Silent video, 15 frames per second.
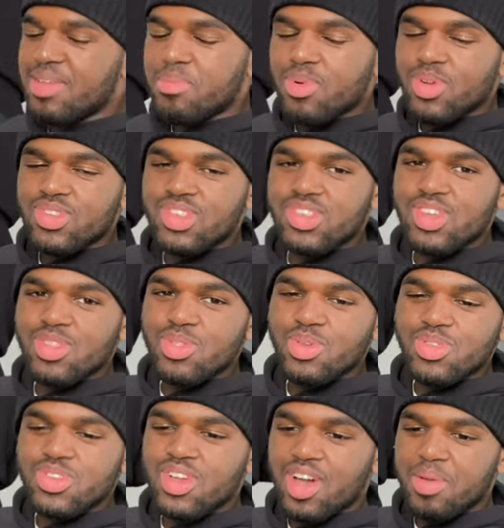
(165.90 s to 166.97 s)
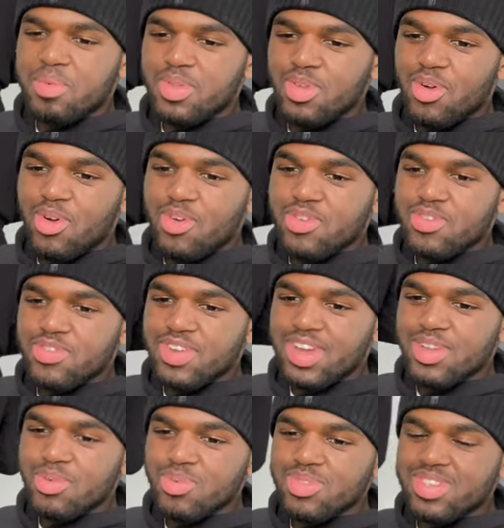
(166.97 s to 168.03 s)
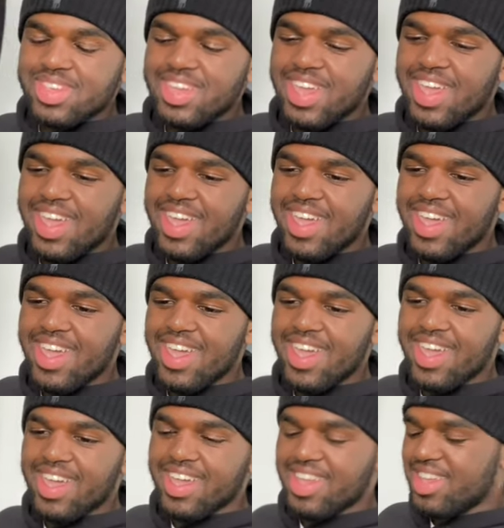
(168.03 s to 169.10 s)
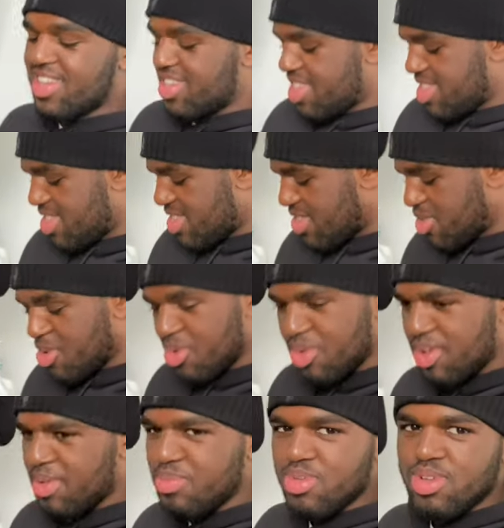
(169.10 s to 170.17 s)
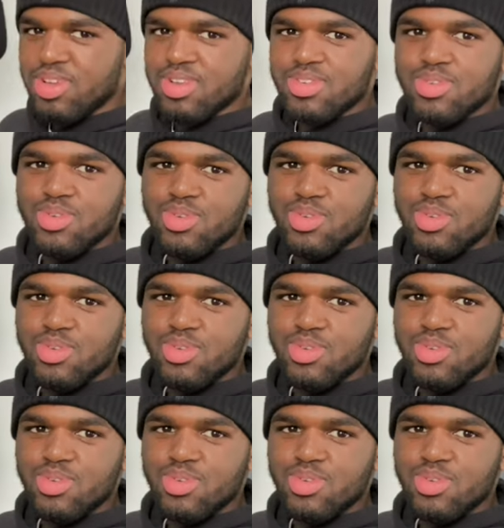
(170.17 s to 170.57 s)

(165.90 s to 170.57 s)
think you should do it. Off. I don't you're doing it. You don't no, have to take I'm not. off. I'm